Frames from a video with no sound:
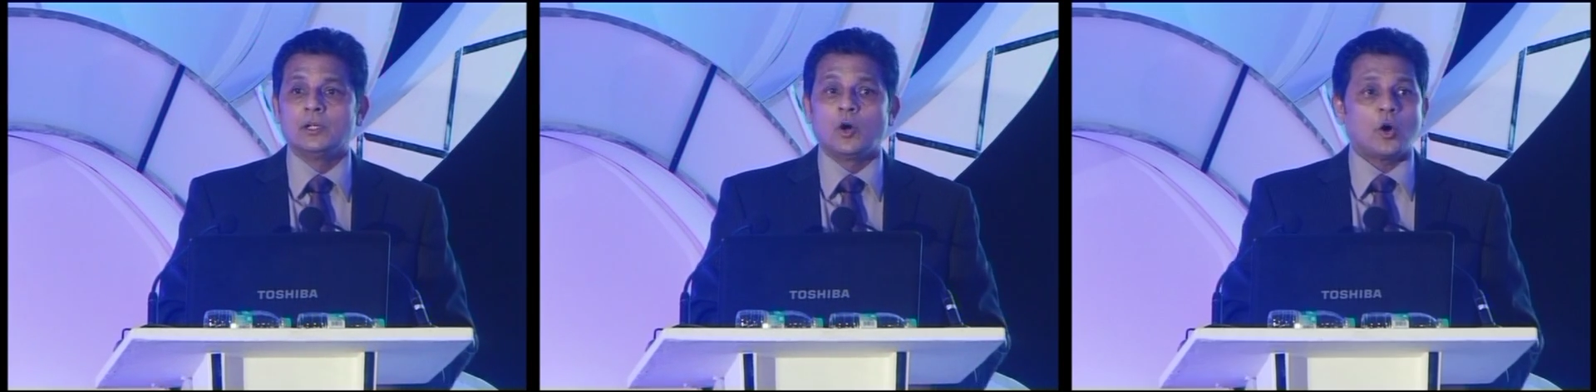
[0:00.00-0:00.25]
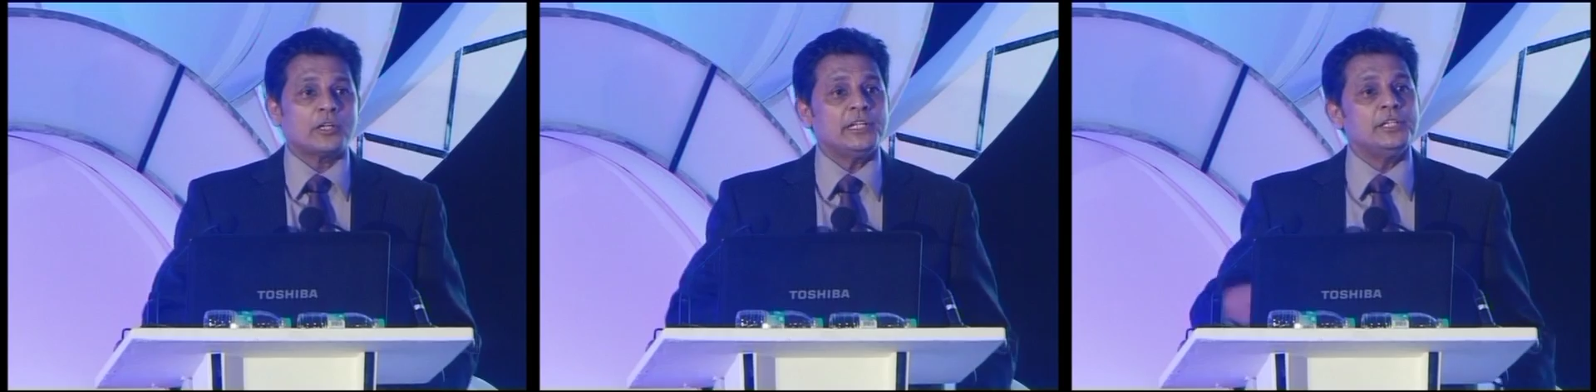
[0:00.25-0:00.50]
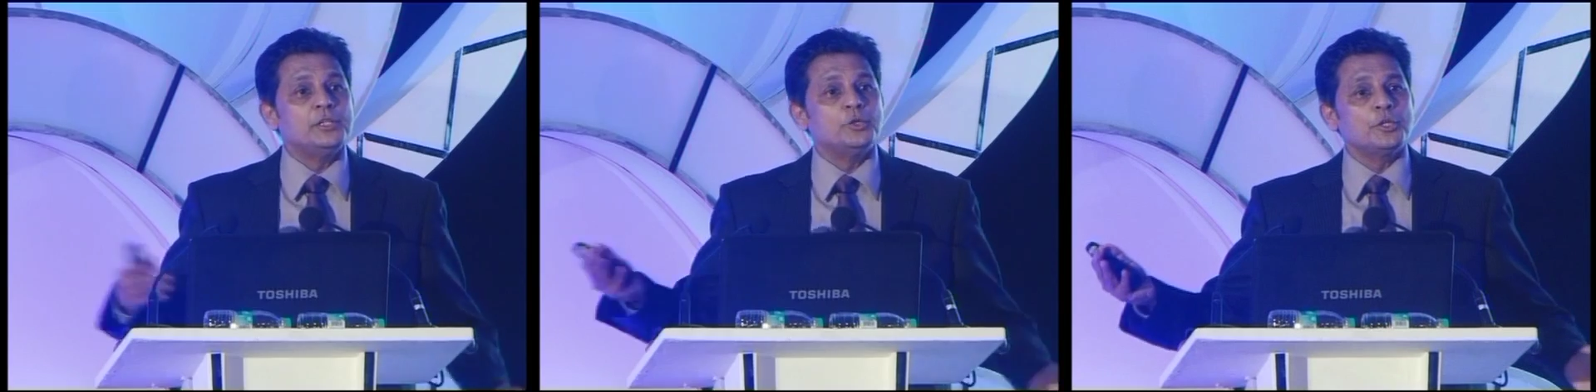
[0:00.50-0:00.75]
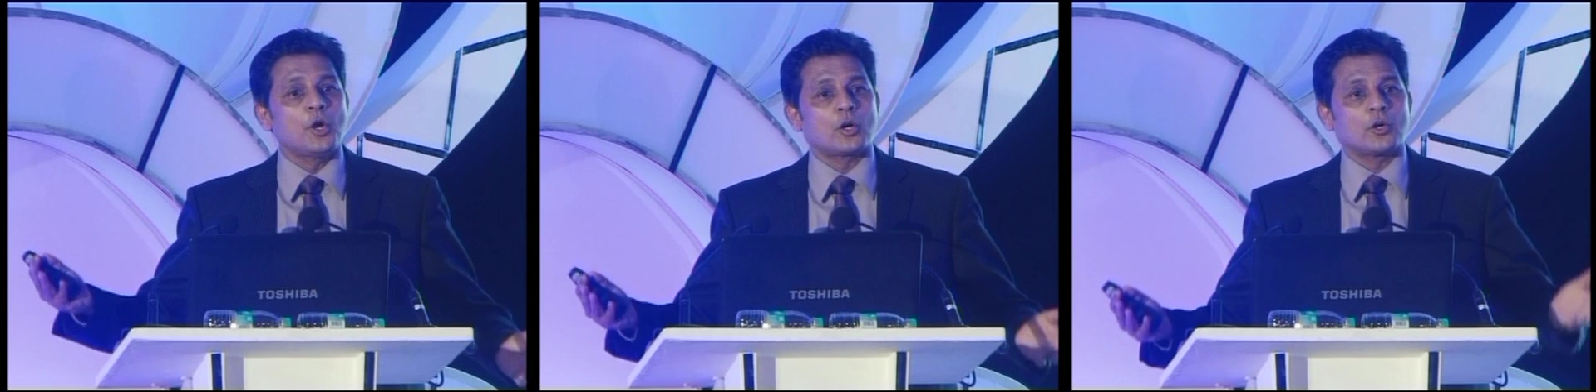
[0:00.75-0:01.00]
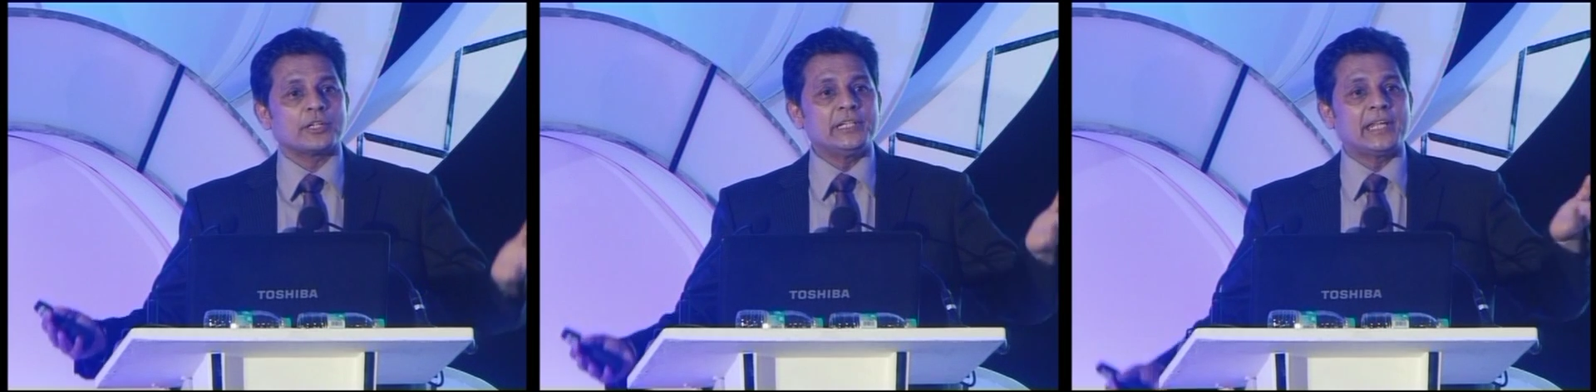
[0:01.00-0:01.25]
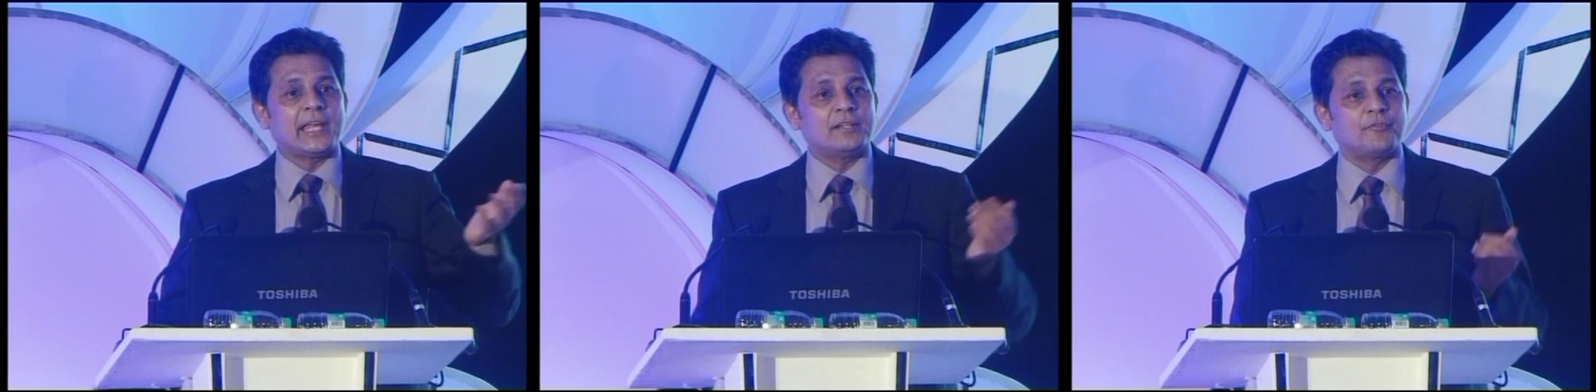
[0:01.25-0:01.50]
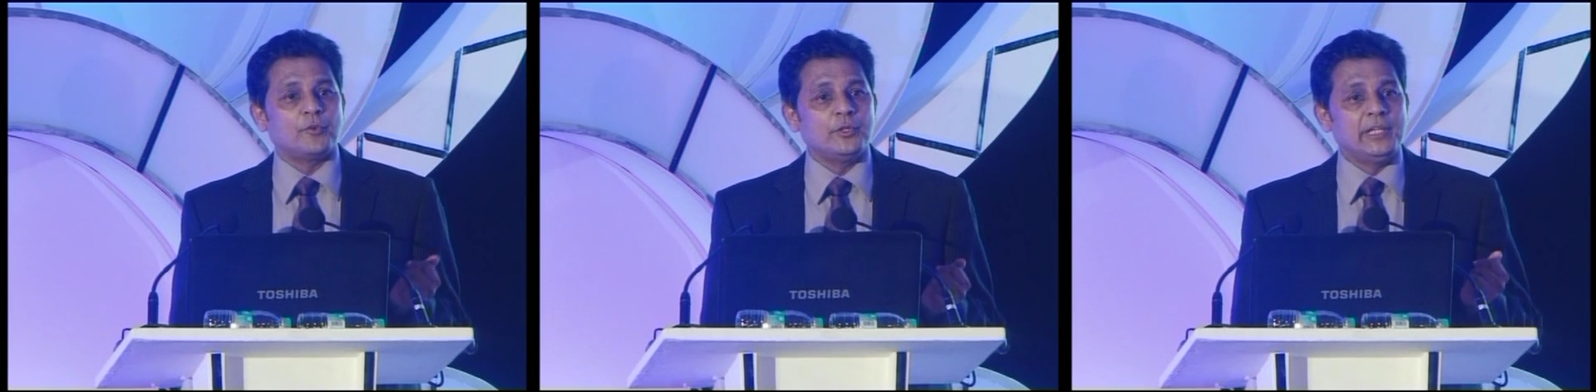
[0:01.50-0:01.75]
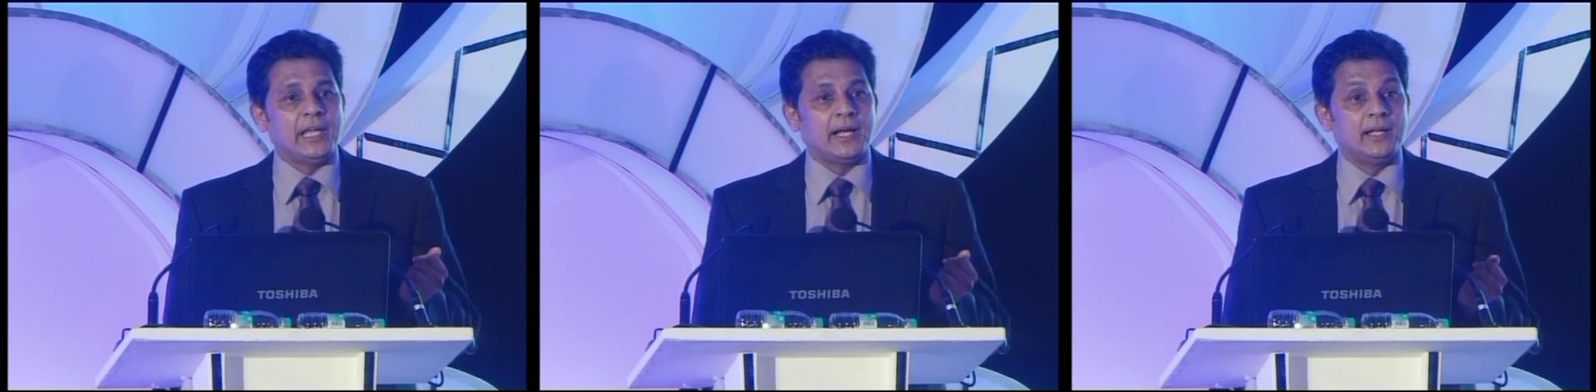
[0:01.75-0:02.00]
or in New York or in
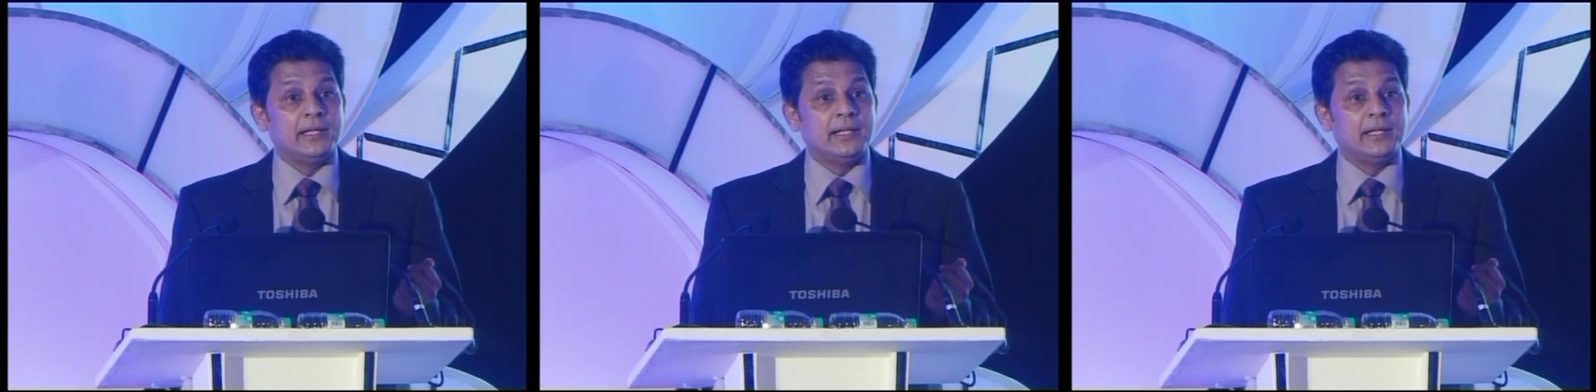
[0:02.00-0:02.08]
California.